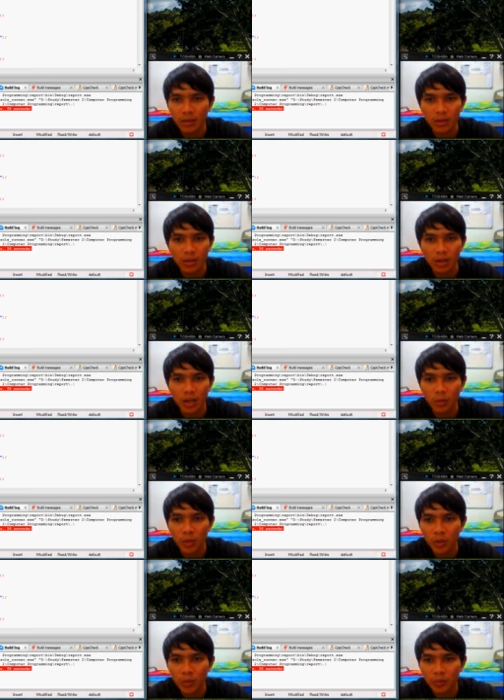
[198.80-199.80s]
aluminium,
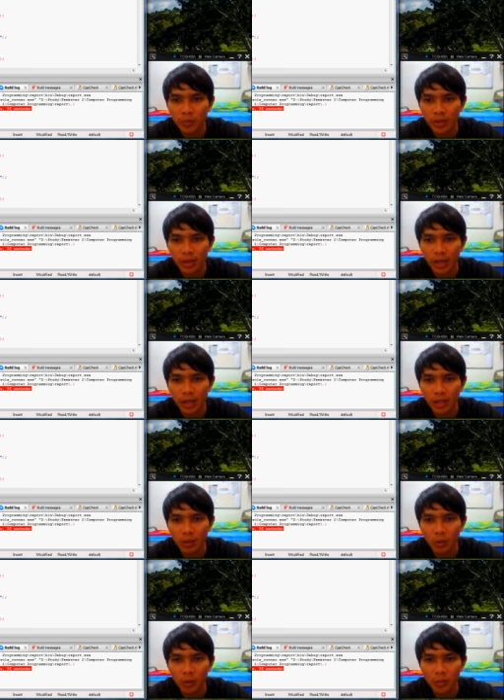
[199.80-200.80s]
then it
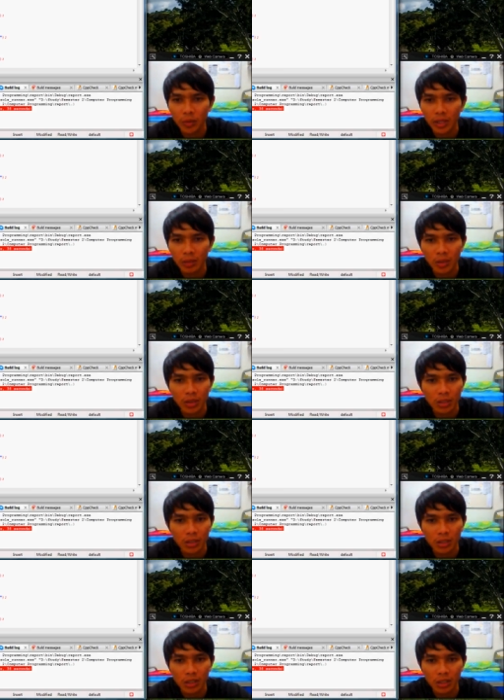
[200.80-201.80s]
will print material
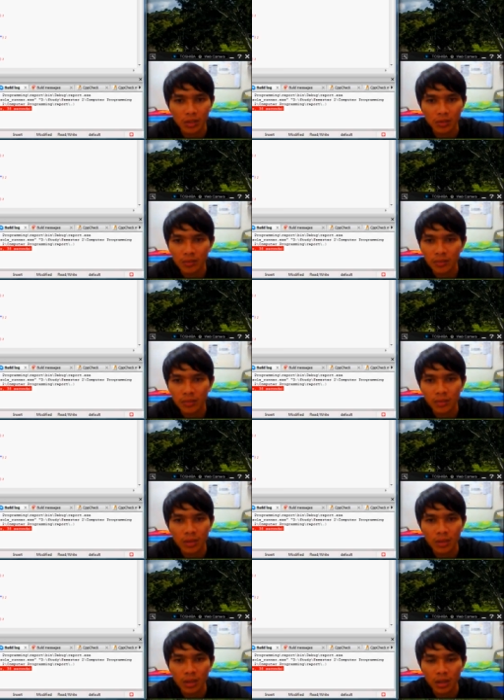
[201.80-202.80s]

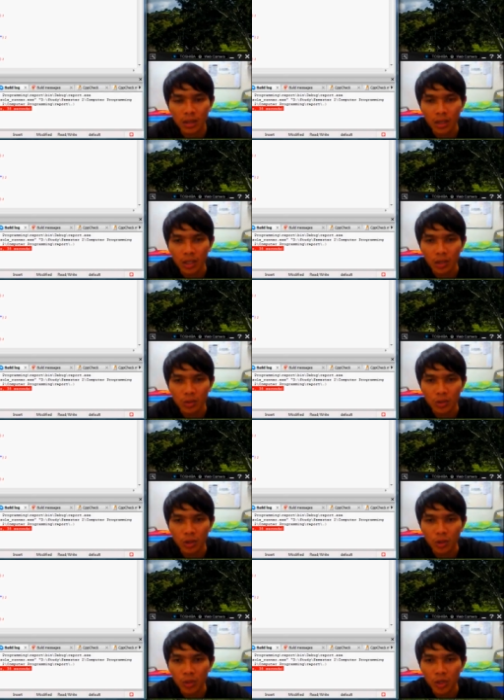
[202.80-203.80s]
equal to
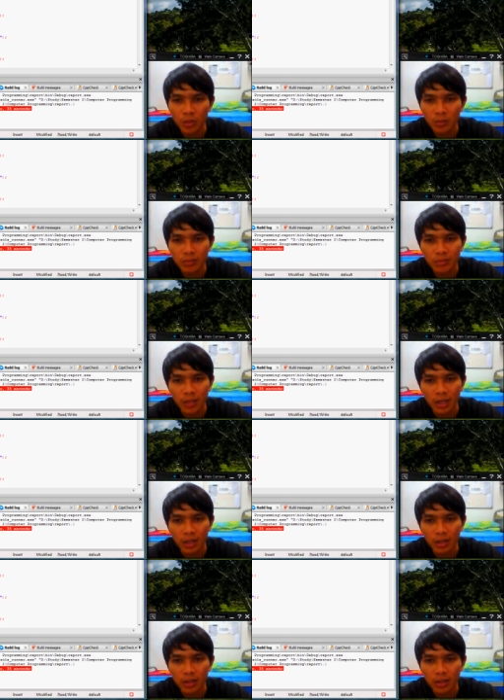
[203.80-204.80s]
aluminium. And
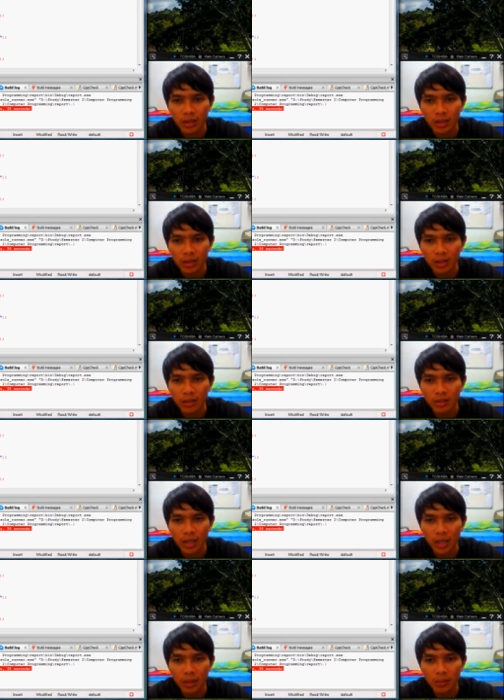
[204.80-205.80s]
this
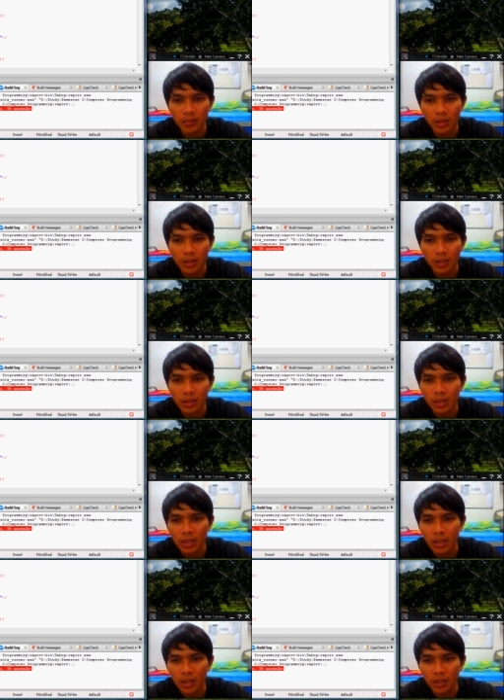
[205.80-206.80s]
M
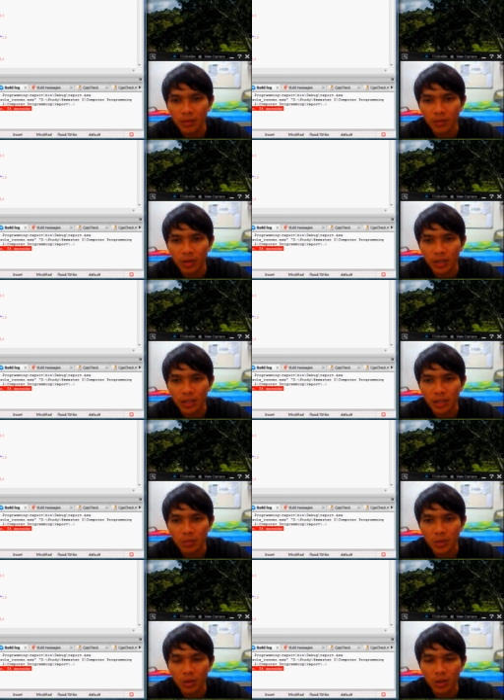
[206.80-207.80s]
is for the thermal
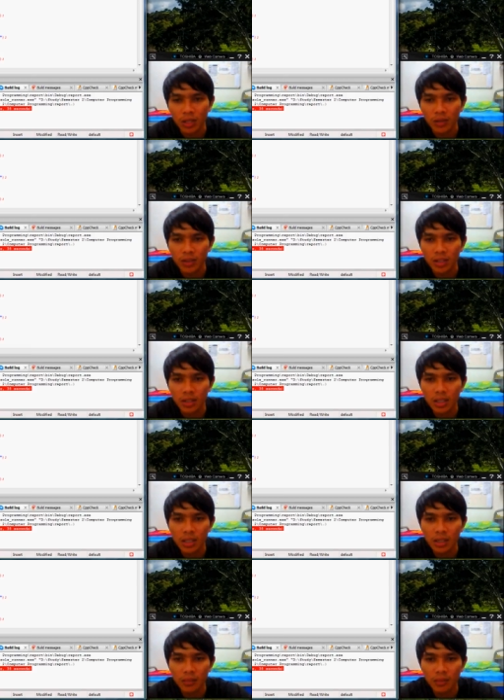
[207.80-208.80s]
conductivity.
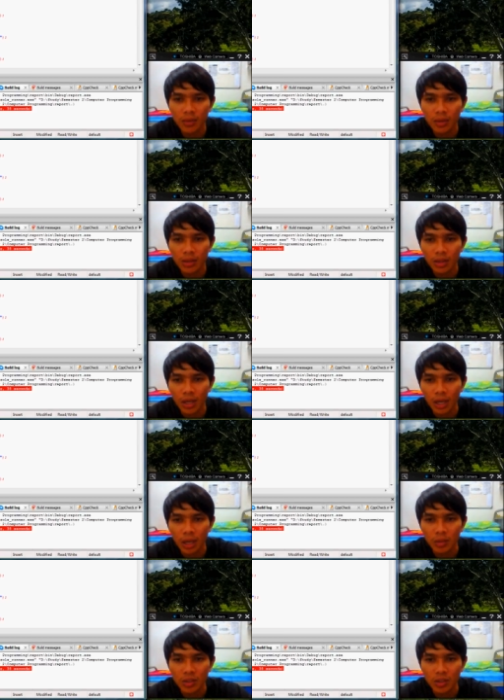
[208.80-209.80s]
M is
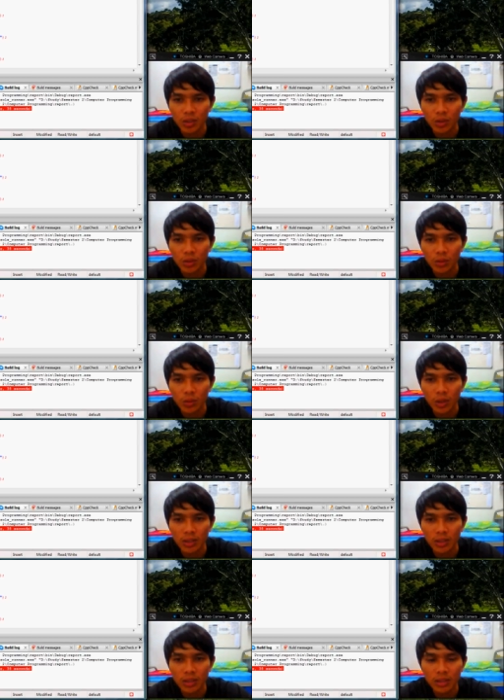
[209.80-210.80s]
equal to
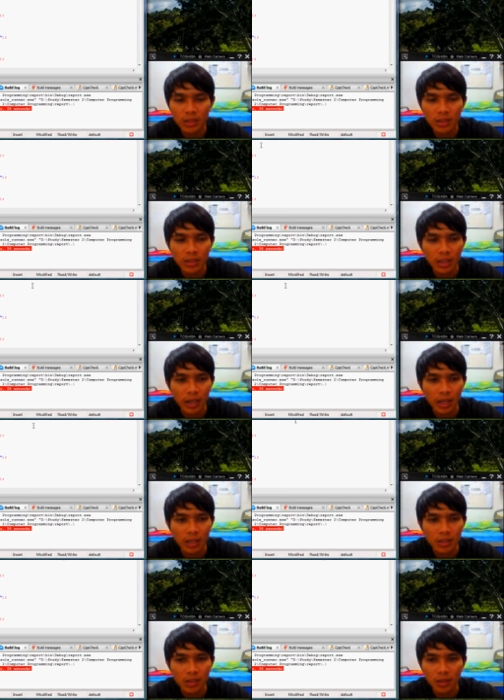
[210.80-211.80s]

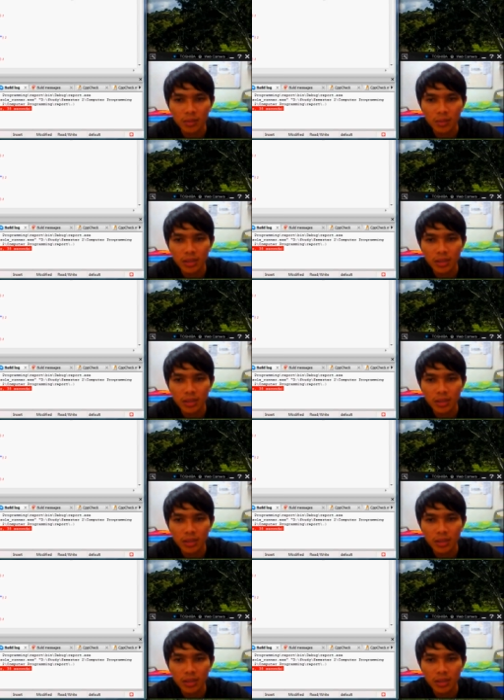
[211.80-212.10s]
237.